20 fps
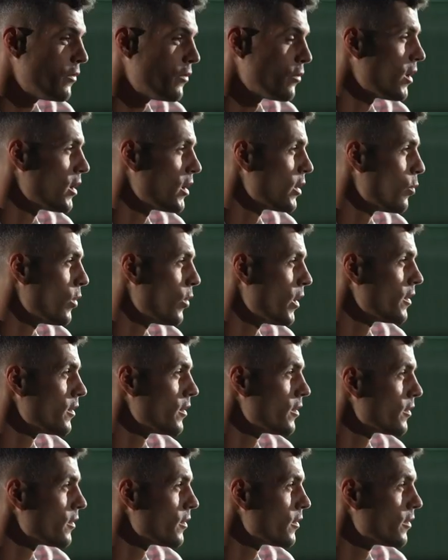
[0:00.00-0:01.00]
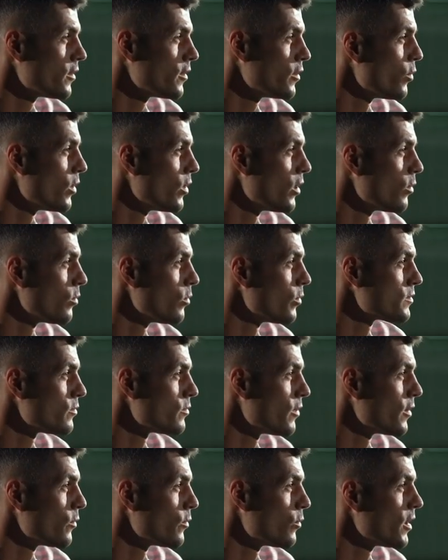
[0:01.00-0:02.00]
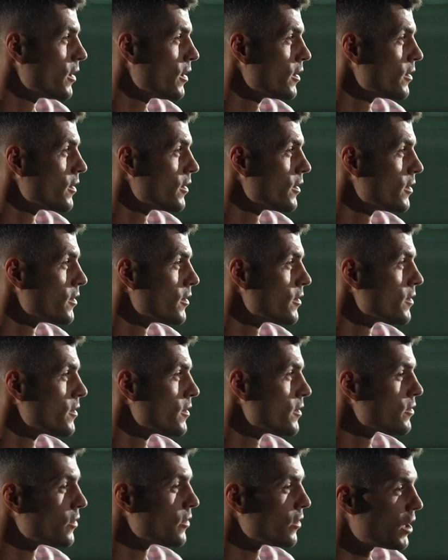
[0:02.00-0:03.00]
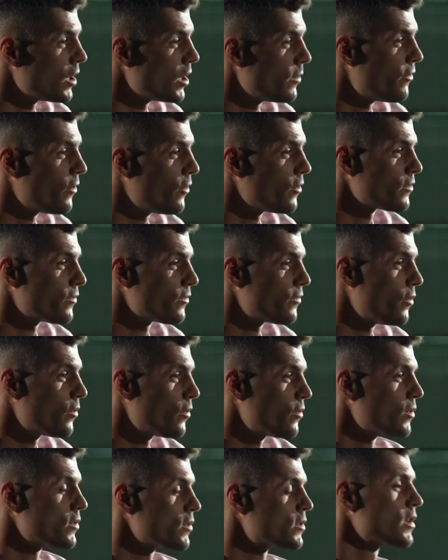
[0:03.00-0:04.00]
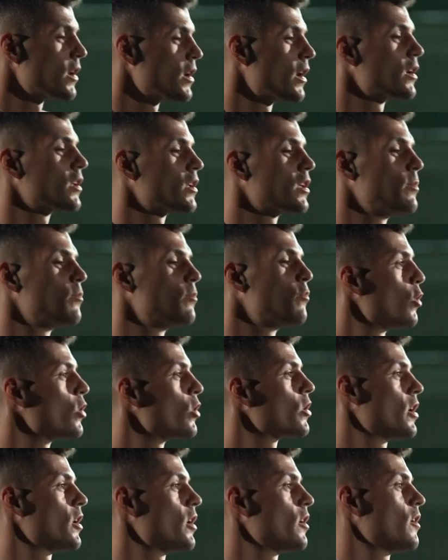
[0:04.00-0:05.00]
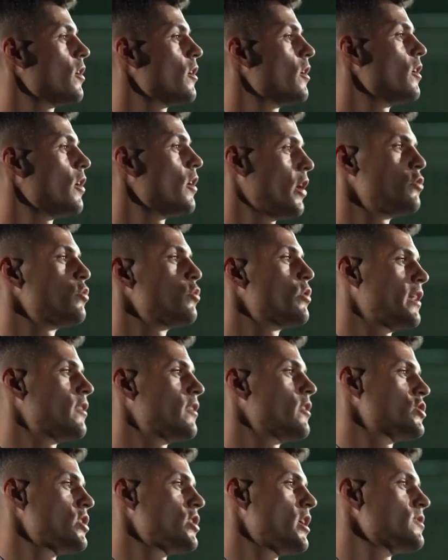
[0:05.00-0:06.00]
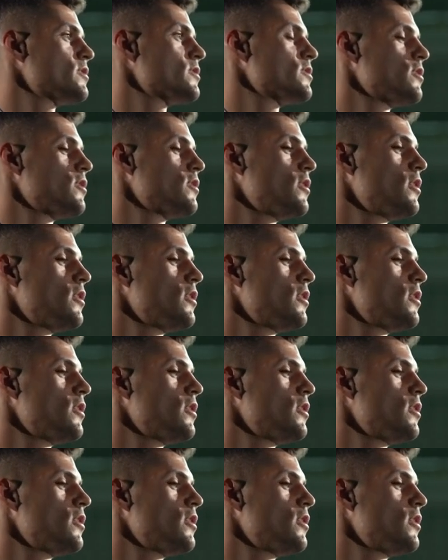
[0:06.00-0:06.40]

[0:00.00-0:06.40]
if you run away, you will always run away. So keep focus, keep working, and you get the chance.